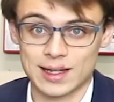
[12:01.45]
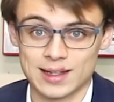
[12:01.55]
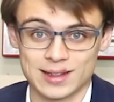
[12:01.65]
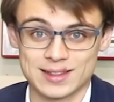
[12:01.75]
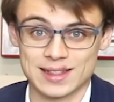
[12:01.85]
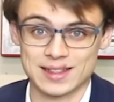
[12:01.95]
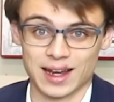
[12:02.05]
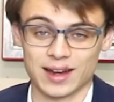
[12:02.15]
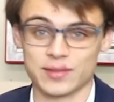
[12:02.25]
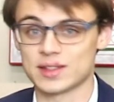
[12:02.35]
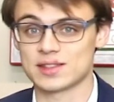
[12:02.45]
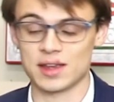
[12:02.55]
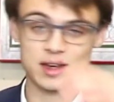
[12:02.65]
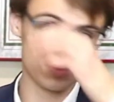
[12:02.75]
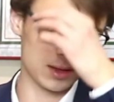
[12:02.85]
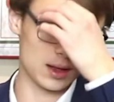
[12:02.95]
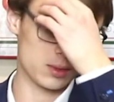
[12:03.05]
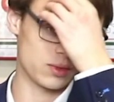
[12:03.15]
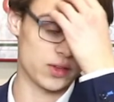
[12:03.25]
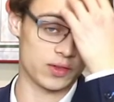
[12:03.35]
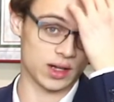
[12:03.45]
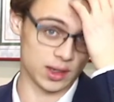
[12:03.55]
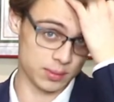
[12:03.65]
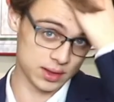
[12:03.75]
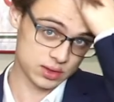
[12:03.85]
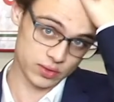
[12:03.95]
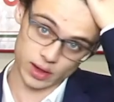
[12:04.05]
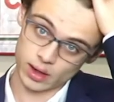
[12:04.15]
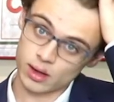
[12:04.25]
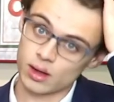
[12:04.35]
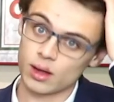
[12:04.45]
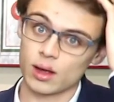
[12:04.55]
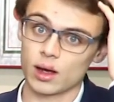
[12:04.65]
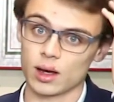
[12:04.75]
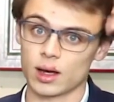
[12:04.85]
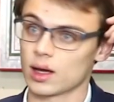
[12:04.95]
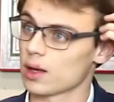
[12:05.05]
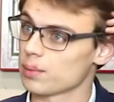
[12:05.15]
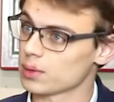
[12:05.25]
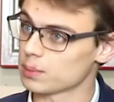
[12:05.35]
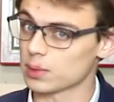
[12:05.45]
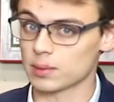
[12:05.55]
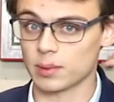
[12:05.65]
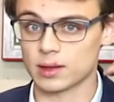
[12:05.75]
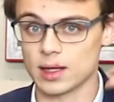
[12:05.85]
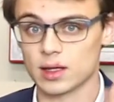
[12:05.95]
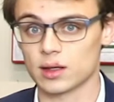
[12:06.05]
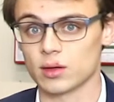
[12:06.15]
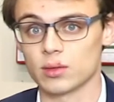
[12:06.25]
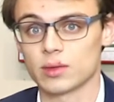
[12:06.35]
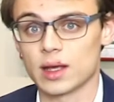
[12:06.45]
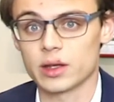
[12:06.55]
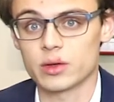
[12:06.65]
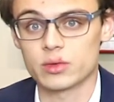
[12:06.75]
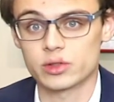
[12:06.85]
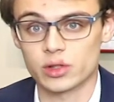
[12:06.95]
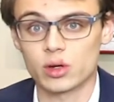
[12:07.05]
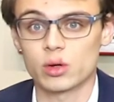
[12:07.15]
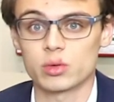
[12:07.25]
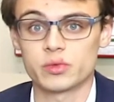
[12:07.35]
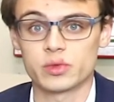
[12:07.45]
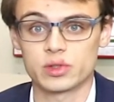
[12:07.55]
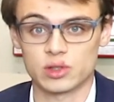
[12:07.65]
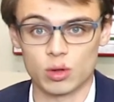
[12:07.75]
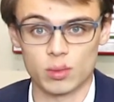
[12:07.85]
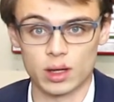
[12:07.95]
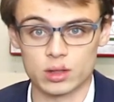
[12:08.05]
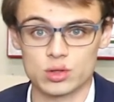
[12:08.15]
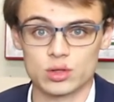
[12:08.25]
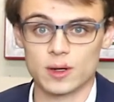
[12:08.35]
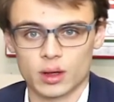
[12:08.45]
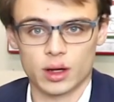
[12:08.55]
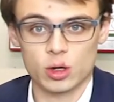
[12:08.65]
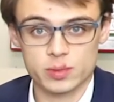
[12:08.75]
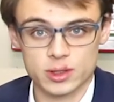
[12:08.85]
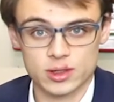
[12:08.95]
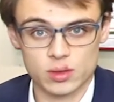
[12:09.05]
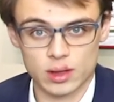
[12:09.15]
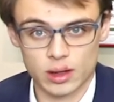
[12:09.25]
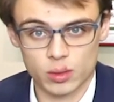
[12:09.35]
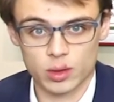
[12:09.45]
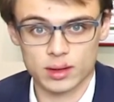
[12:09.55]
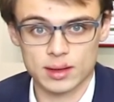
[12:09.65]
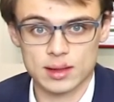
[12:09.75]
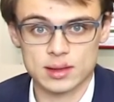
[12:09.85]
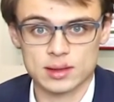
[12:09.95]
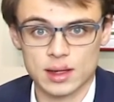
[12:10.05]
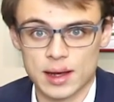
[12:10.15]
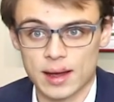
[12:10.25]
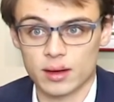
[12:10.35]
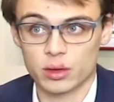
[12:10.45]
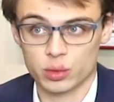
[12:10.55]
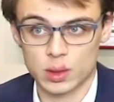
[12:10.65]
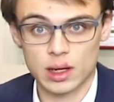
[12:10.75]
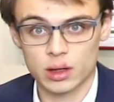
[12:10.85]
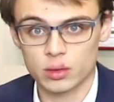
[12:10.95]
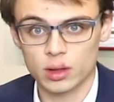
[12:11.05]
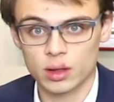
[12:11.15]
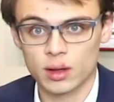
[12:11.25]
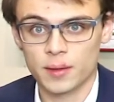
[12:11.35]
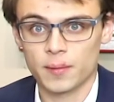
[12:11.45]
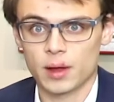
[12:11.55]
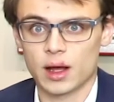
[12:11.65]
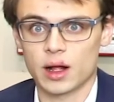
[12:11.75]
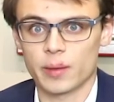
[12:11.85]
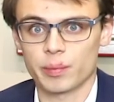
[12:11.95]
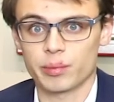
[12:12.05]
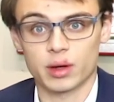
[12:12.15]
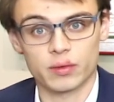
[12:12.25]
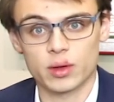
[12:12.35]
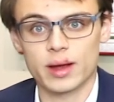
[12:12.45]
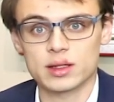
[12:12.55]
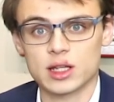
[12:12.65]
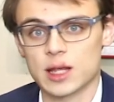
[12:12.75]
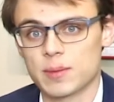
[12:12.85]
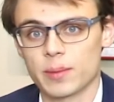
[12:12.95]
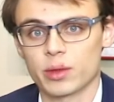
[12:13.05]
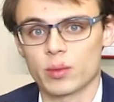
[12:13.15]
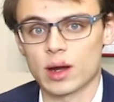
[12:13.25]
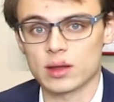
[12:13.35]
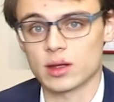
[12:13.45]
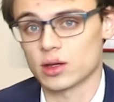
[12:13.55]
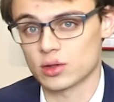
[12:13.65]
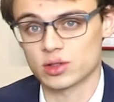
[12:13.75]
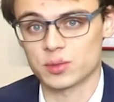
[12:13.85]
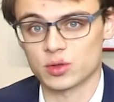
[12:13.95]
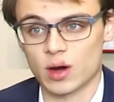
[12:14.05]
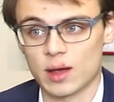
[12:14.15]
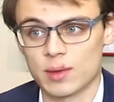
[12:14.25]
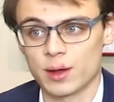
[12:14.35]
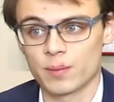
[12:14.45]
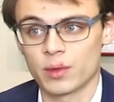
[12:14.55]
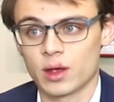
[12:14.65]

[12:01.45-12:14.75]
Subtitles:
It's kind of insane to me that we've even come this far. But thank you. Thank you so, so much. I hope to do another one of these at 300, but if you guys keep up the rate that you're subscribing,